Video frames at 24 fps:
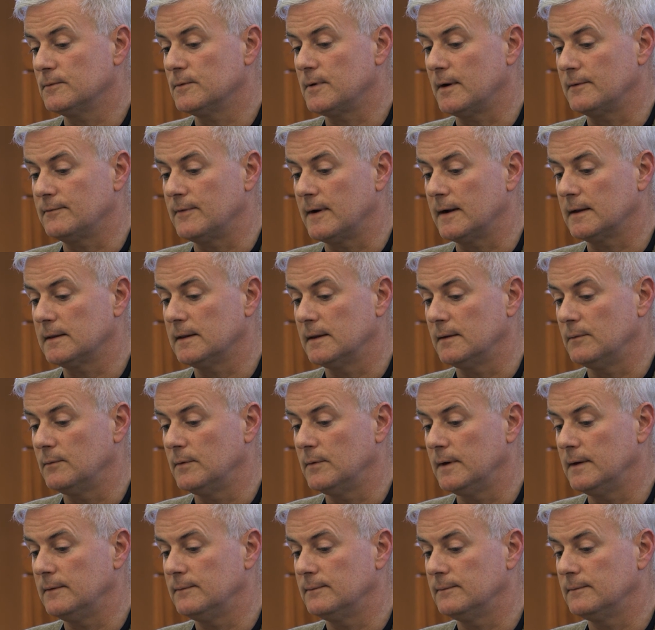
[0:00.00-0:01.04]
quite frankly,
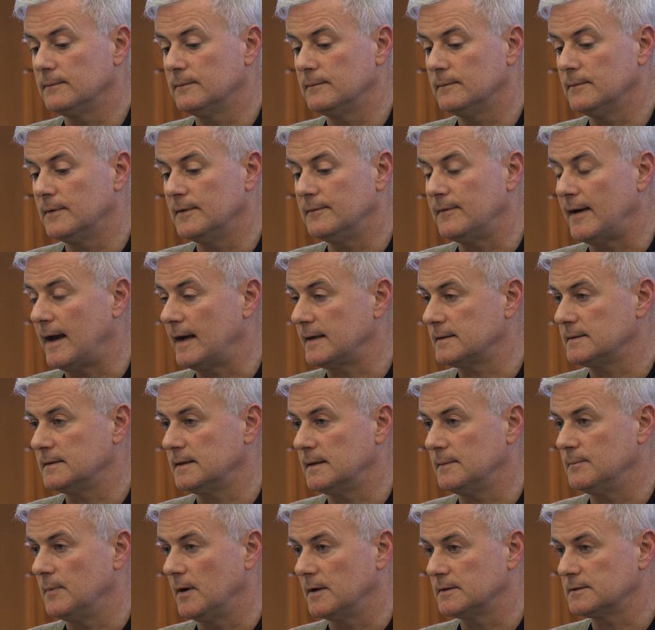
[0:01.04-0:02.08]
we've
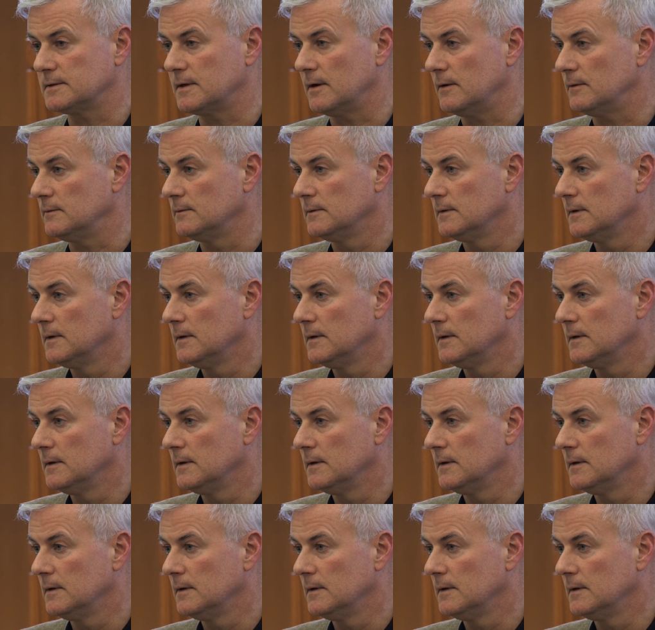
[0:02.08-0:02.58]
exited Moscow